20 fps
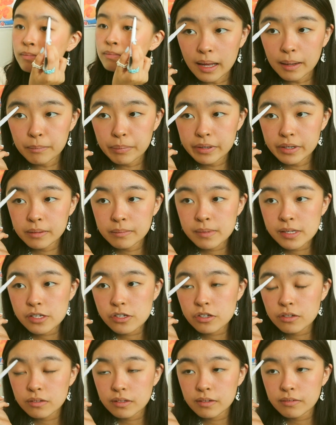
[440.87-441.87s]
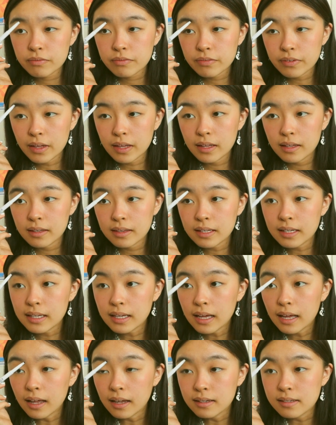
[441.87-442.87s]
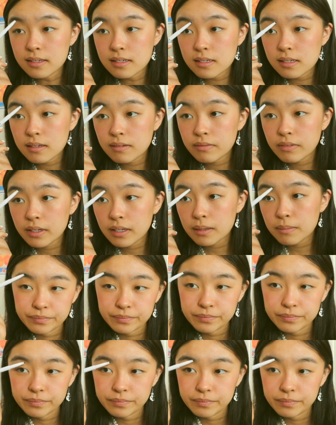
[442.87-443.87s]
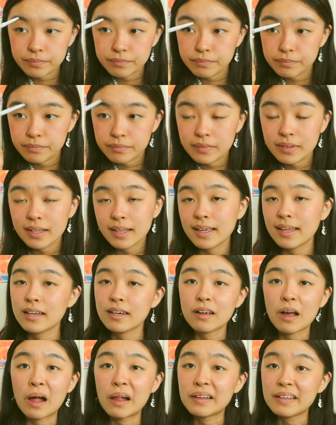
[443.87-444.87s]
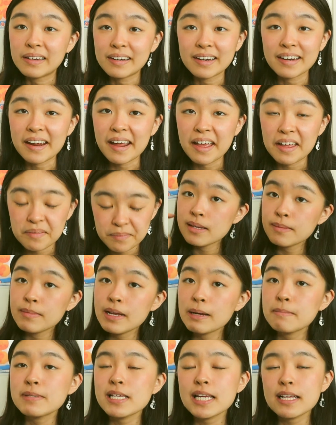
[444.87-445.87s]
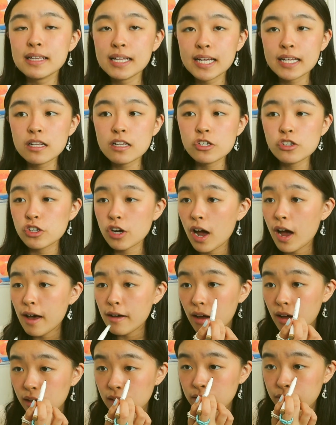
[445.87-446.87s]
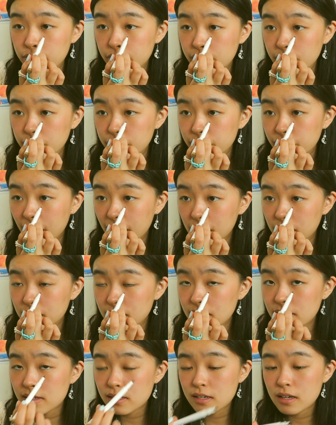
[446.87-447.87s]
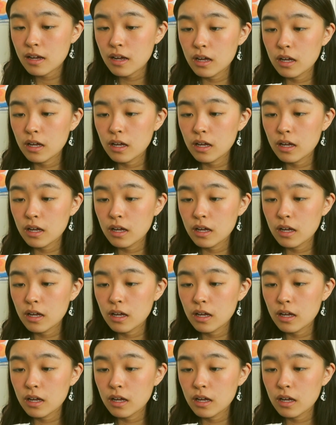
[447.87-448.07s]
I pretty much only fill the ends of it and call it a day. Sometimes I like to draw on a few freckles